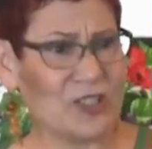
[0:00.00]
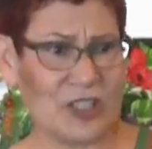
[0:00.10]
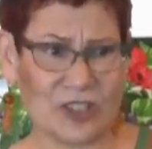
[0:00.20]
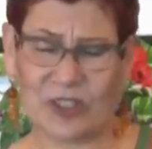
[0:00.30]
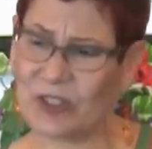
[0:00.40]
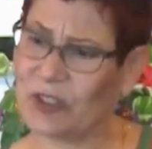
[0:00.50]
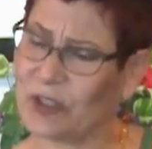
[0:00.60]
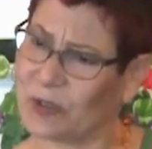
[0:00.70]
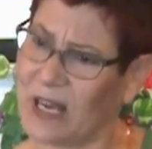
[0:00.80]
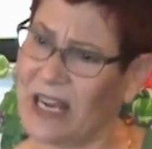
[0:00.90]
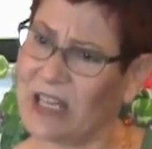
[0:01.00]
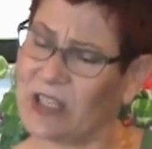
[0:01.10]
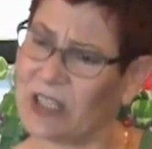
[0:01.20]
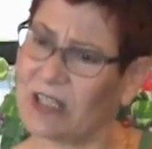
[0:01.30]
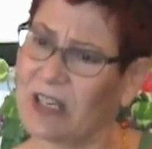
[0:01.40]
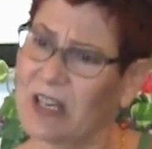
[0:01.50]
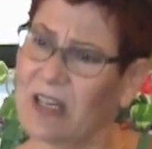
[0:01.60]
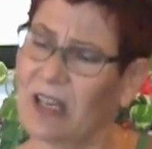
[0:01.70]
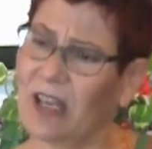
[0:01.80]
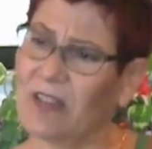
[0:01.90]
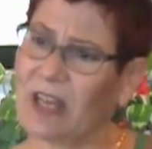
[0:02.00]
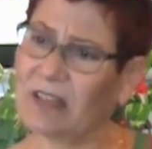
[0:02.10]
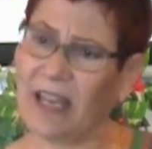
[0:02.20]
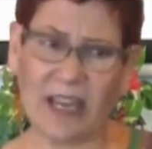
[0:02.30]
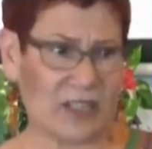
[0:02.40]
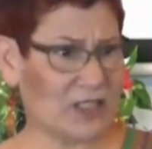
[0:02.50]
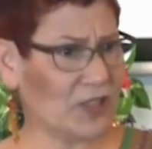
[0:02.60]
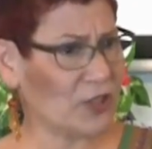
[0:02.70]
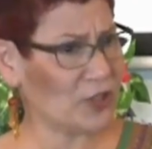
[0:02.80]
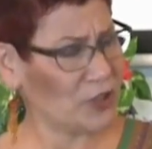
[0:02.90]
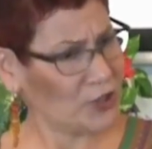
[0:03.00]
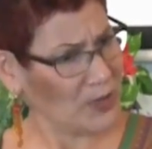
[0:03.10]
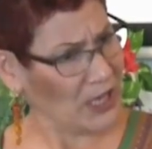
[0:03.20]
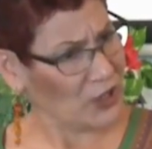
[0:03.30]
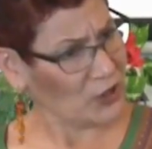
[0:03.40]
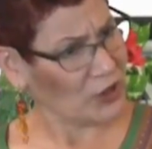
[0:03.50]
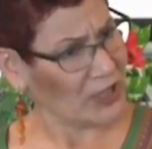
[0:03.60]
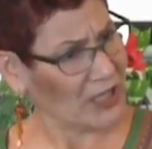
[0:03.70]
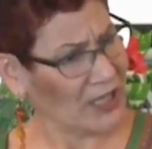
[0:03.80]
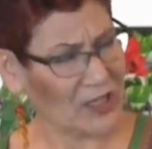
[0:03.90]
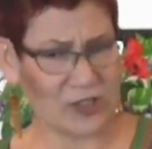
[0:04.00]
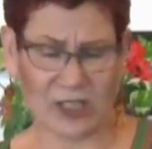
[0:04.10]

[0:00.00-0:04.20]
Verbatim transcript: Just strange. And and then anteaters are strange looking, and